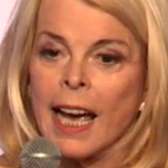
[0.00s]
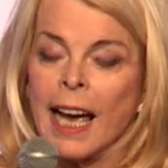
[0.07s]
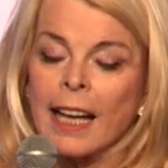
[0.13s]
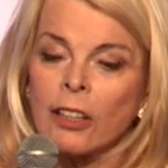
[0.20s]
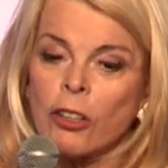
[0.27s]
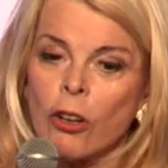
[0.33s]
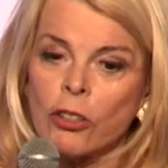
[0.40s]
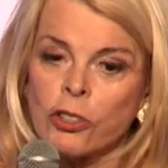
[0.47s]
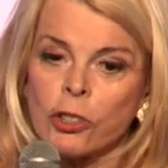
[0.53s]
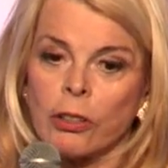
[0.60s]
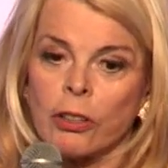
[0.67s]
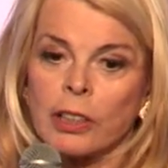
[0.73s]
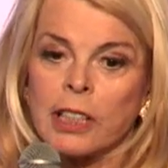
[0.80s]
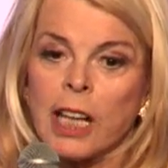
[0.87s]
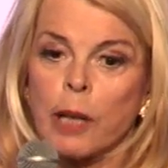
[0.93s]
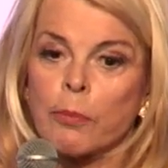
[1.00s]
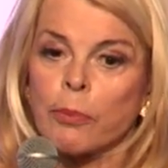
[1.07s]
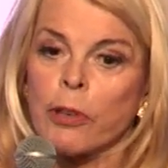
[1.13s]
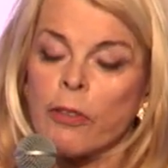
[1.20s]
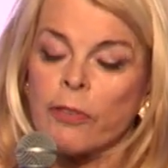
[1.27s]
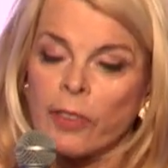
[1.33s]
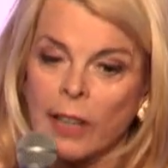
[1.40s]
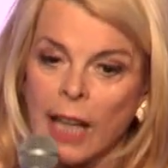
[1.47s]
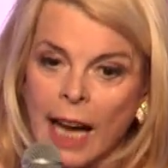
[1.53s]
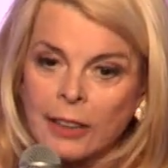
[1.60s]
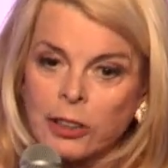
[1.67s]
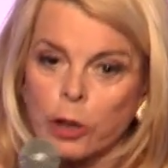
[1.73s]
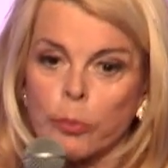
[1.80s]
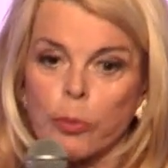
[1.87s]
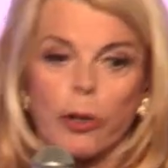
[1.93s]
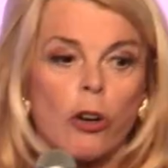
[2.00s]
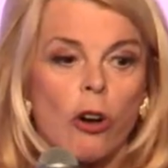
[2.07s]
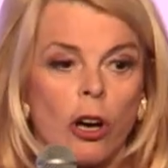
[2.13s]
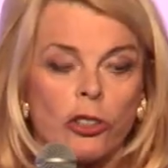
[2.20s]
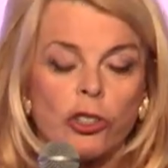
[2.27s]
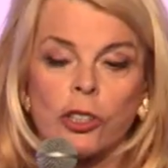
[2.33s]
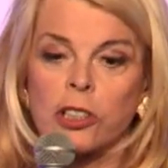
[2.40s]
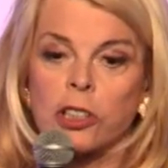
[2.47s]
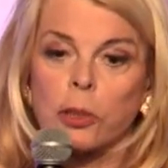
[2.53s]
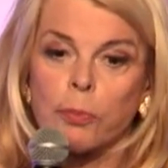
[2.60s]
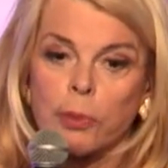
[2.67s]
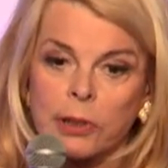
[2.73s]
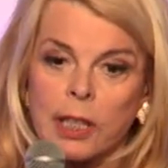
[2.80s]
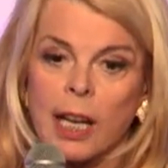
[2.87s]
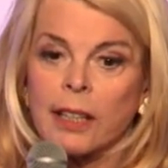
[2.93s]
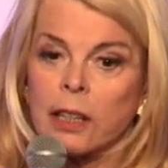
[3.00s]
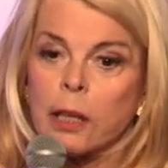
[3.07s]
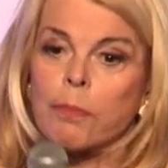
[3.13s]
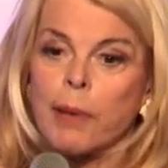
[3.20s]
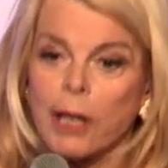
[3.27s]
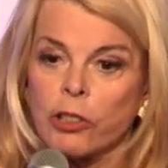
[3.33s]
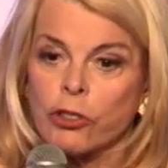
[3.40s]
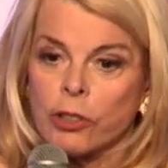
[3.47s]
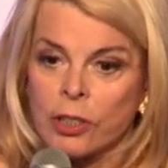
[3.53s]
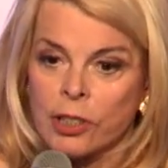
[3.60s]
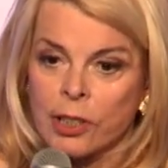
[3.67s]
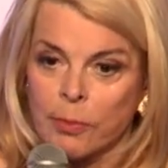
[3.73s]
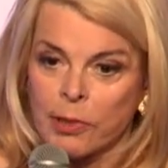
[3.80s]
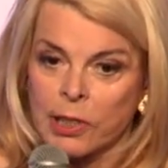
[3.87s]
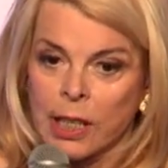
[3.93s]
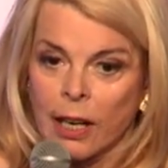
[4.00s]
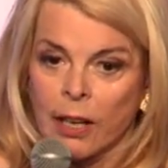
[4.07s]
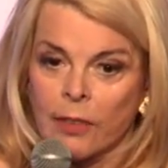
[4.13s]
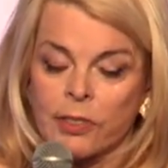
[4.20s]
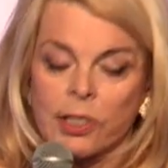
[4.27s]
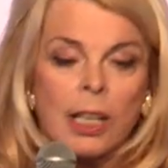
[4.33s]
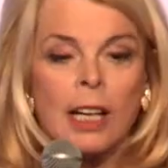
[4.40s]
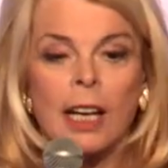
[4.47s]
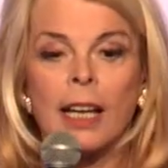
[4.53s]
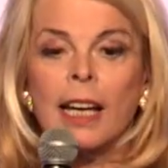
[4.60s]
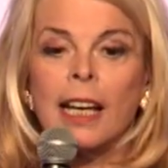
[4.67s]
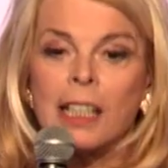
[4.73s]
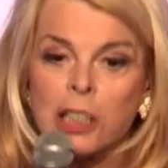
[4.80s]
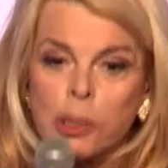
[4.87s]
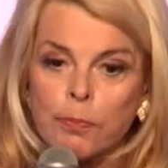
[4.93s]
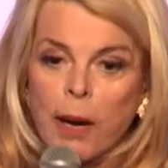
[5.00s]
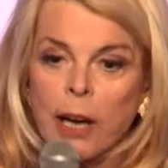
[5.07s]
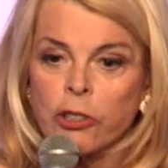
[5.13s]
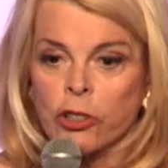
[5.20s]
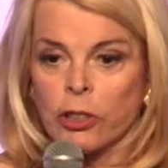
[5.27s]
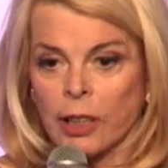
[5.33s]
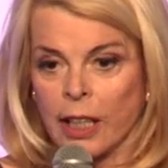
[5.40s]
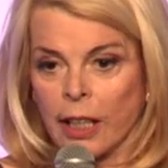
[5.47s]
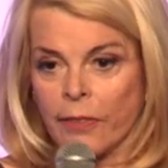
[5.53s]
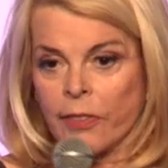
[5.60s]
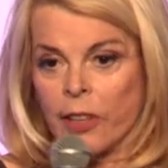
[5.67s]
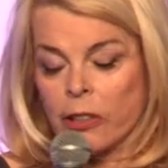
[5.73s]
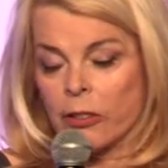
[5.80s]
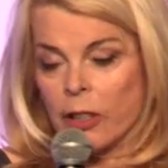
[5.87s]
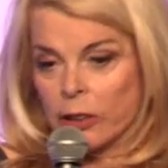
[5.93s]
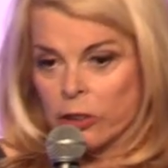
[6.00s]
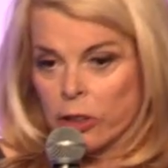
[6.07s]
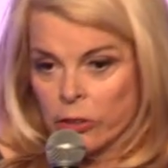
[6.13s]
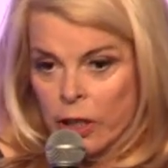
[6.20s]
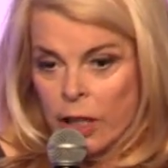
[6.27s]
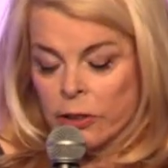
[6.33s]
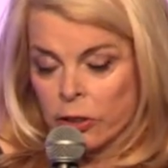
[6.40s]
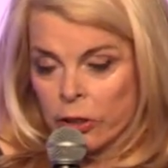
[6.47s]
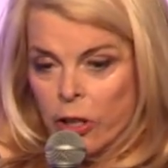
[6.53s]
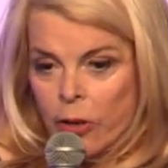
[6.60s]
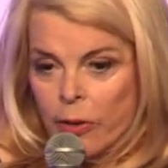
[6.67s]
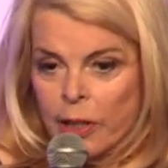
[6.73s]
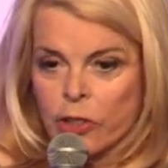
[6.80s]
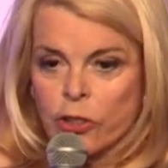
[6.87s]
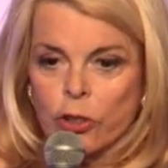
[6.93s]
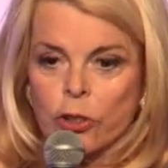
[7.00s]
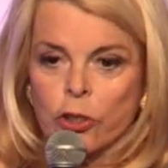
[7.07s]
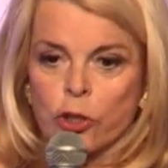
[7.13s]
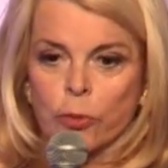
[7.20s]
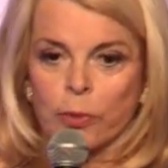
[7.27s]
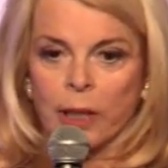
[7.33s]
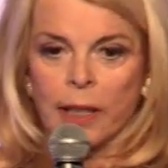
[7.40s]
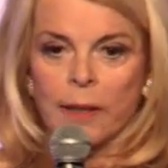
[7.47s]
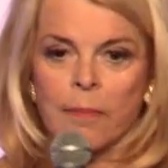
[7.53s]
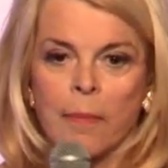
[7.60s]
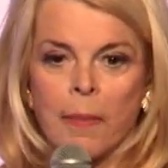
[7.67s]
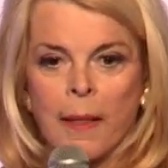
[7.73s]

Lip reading: and also to take prophylactic precautions to protect the patients themselves, especially if they're undergoing surgery.